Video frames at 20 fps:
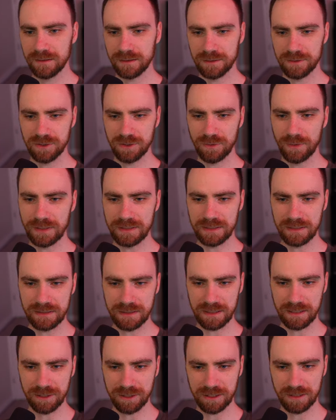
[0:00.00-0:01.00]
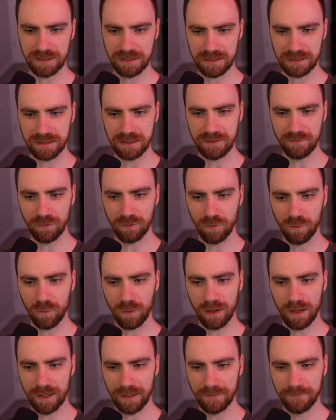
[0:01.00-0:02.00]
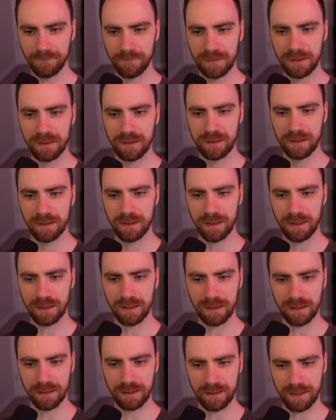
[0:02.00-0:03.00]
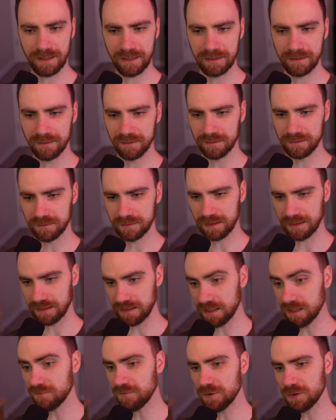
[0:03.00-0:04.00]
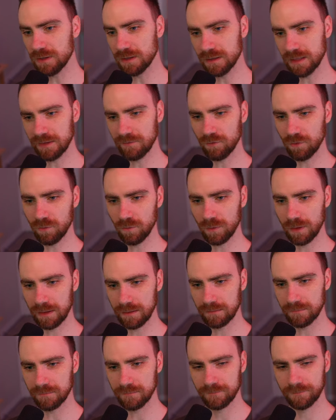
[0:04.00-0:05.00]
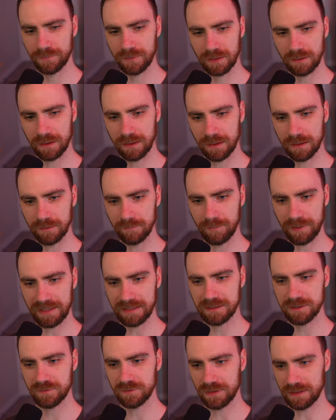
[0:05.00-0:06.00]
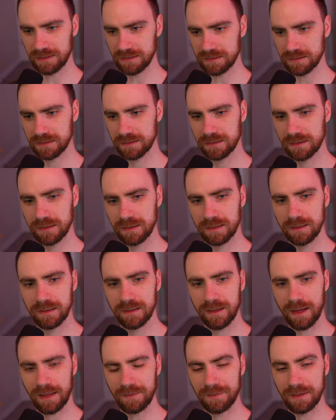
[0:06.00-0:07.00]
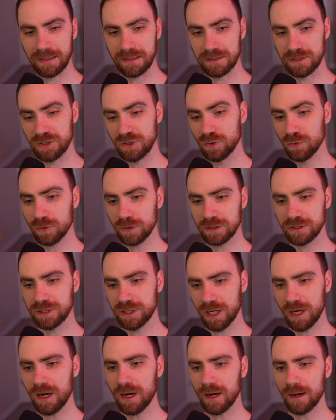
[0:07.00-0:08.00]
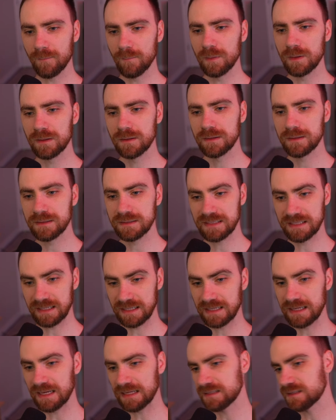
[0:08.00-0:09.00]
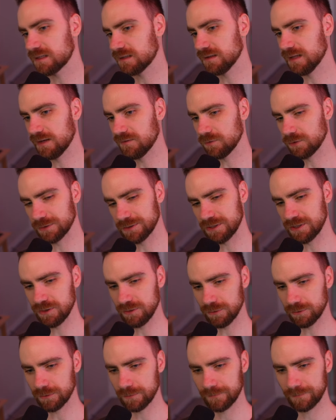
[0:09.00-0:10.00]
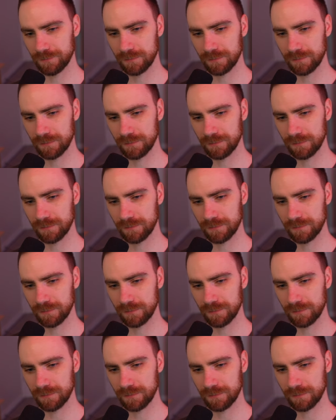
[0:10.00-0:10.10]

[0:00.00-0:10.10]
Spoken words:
and so you SSH in as level 1, and they give you the level 1 passphrase, and then it's your job to get to level 2.